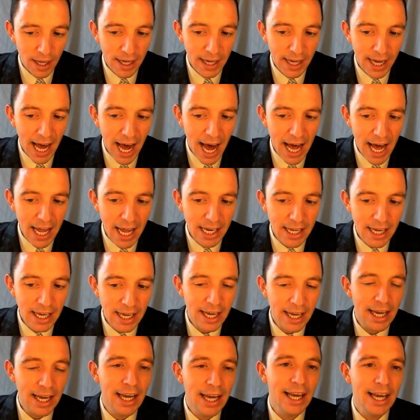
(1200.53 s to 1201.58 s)
can
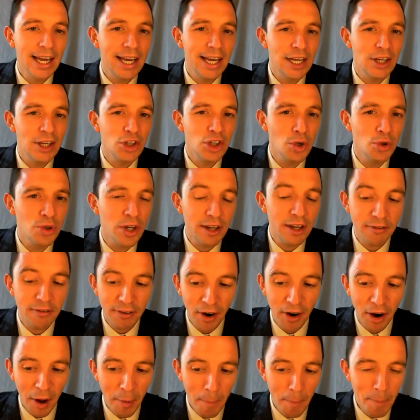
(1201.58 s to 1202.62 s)
is usually
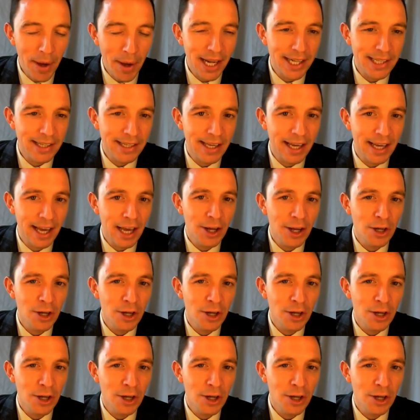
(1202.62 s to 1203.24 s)
for ability.